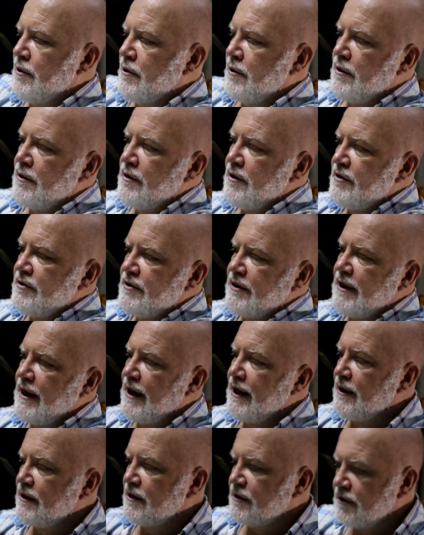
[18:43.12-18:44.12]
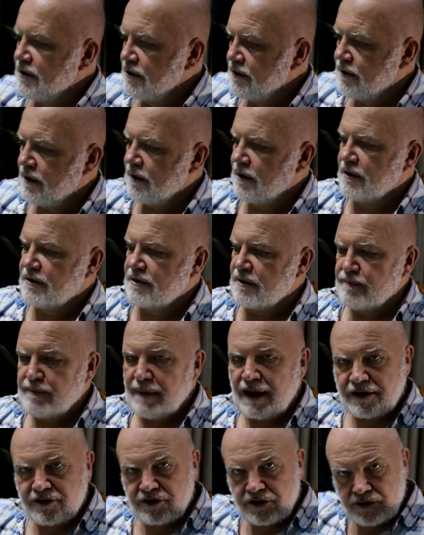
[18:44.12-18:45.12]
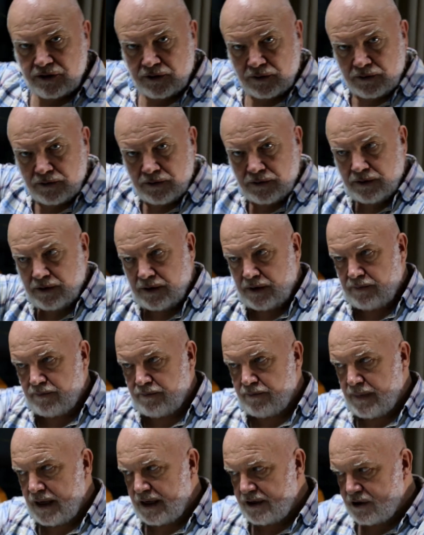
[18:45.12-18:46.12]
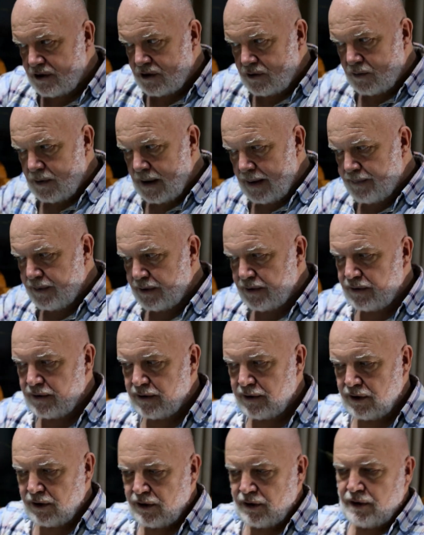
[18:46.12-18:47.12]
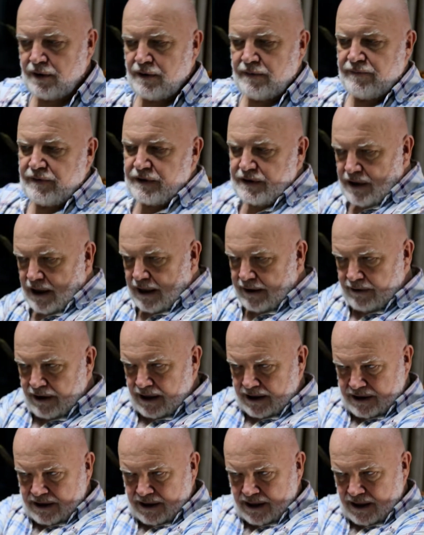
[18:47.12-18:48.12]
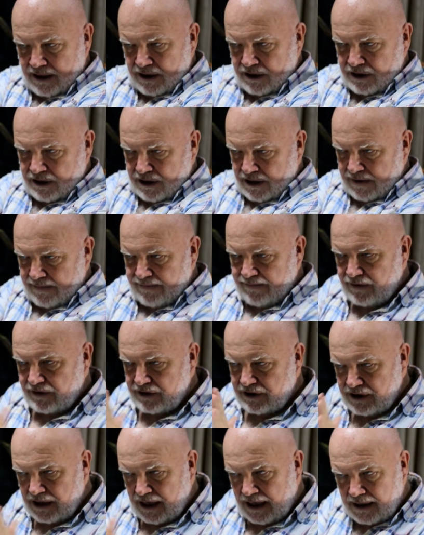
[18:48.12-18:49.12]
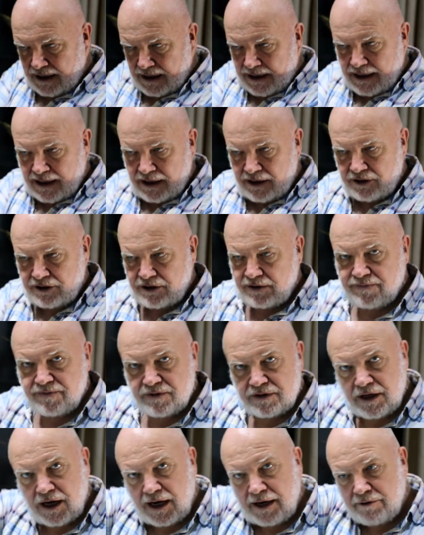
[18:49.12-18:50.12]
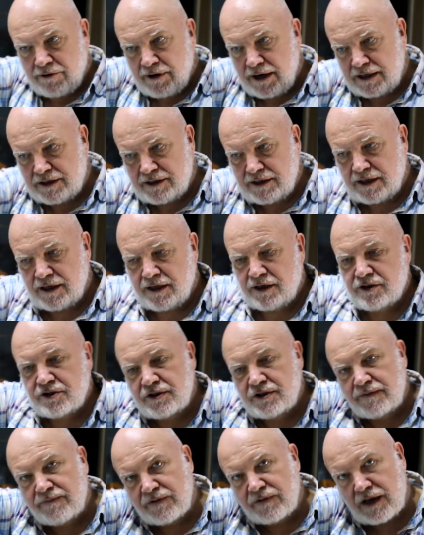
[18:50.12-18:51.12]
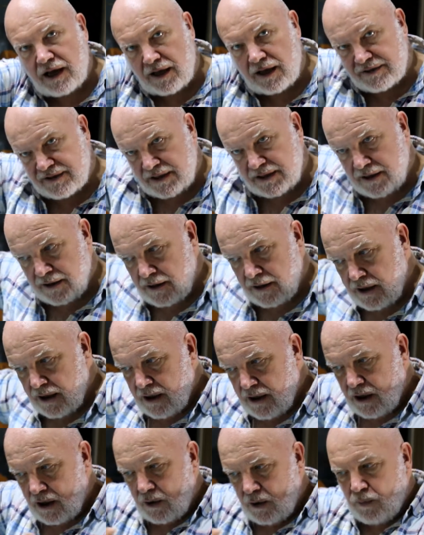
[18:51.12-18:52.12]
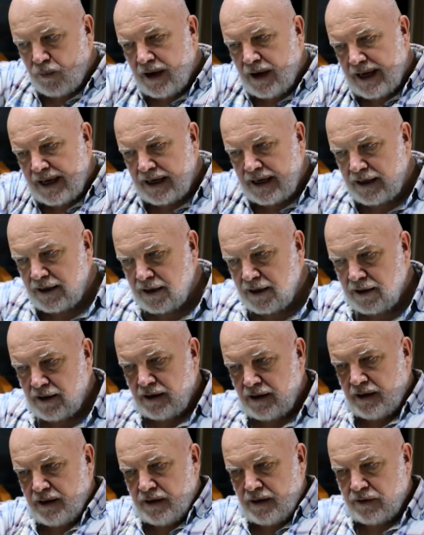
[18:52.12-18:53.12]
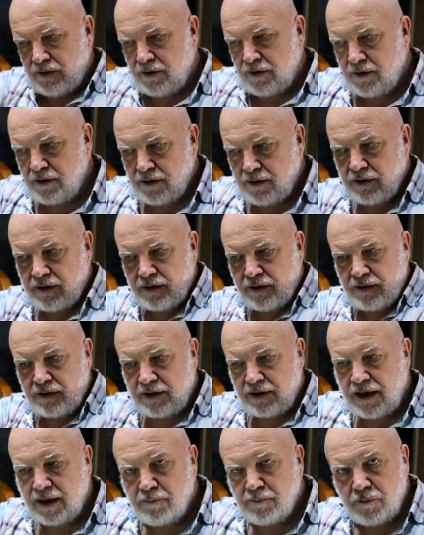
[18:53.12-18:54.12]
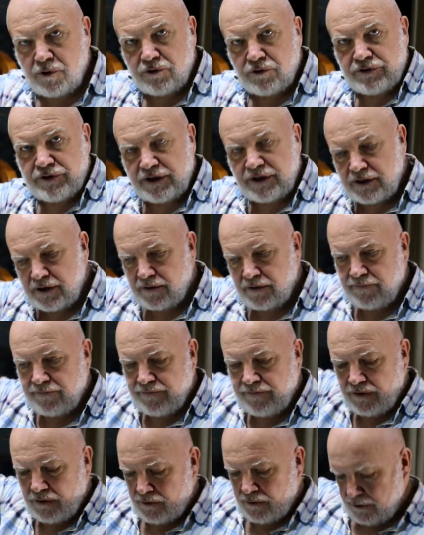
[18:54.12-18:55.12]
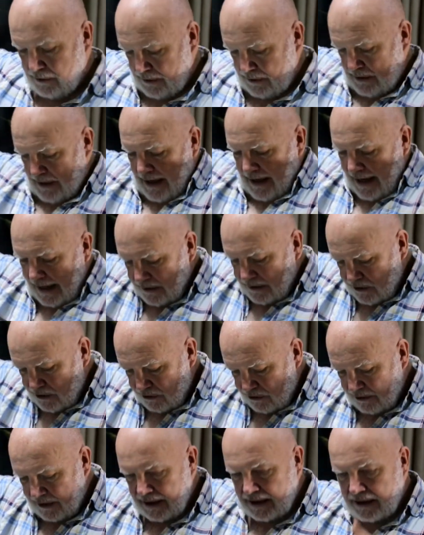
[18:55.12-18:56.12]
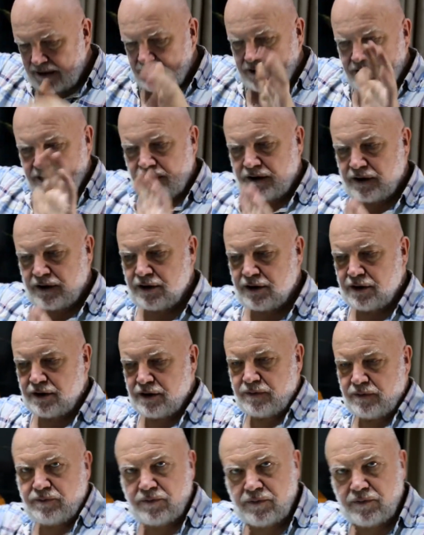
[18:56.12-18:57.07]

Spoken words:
Now this again is a magical weapon for directing energy, for channeling energy, for directing energy, for cutting away the unwanted, for entering into the